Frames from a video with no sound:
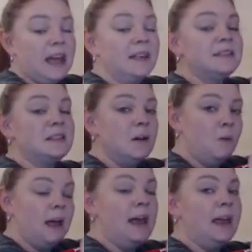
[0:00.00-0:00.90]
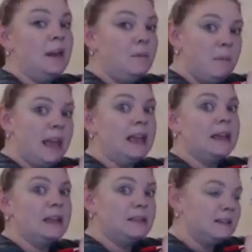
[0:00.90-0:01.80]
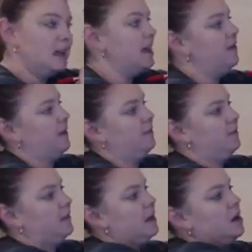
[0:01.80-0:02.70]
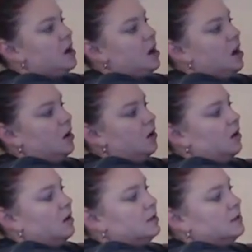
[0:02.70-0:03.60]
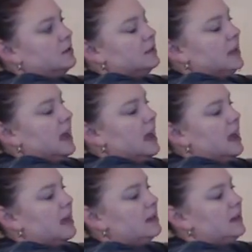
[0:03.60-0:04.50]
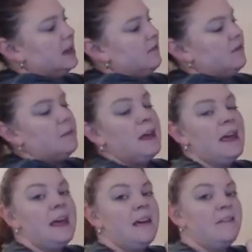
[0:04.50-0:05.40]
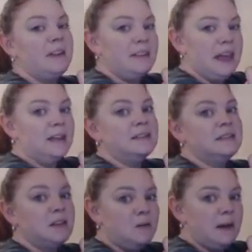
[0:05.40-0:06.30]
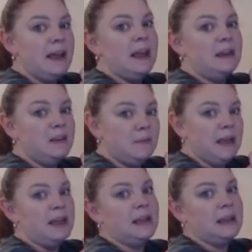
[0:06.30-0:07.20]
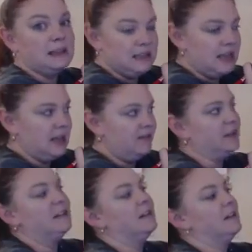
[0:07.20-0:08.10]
That's the way to make a 7. Across the sky and down from heaven. That's the way to make a 7.